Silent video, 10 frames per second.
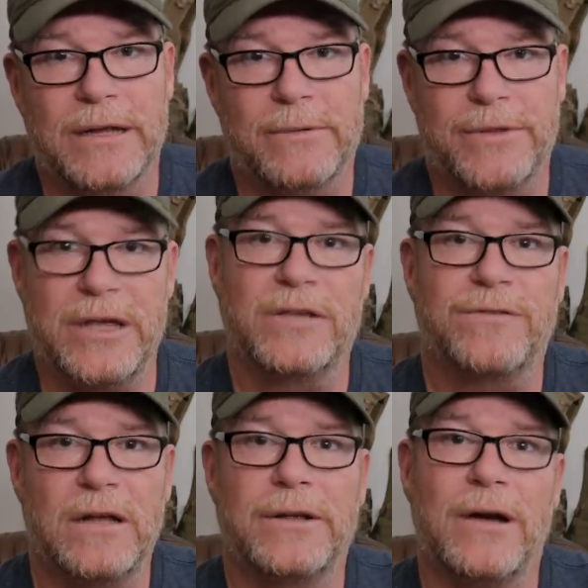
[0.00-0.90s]
and there were things
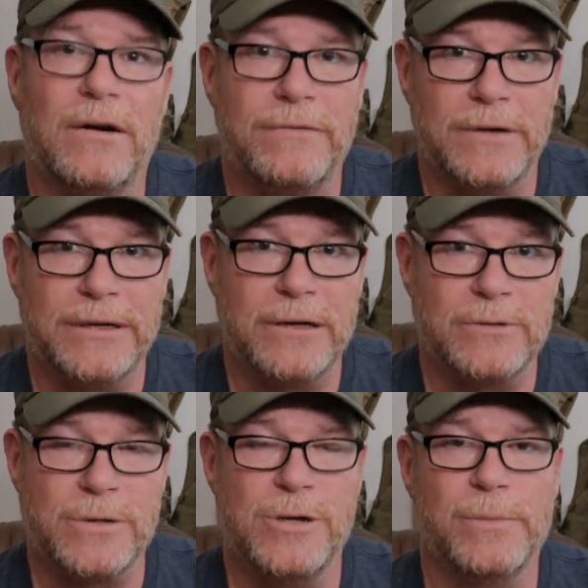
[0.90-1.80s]
falling off of it. And
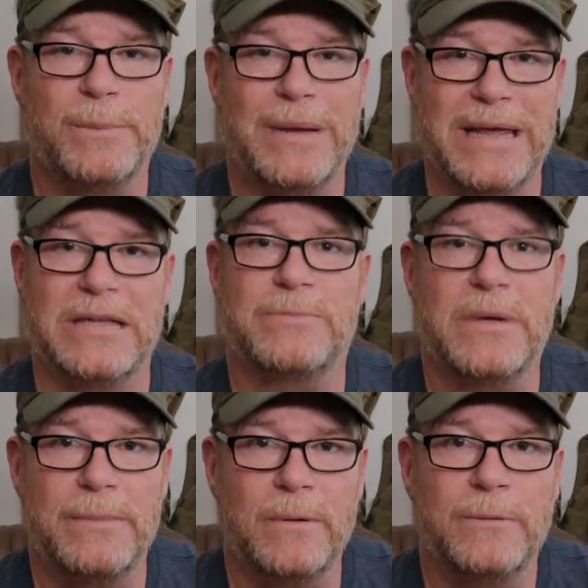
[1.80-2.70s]
those were human beings,
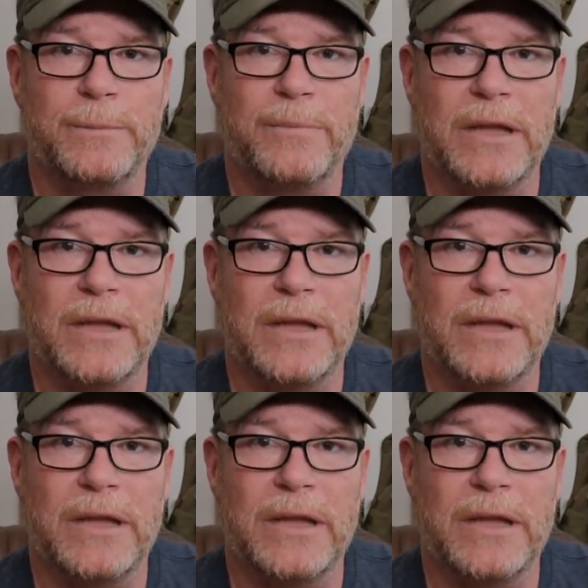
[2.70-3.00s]
people.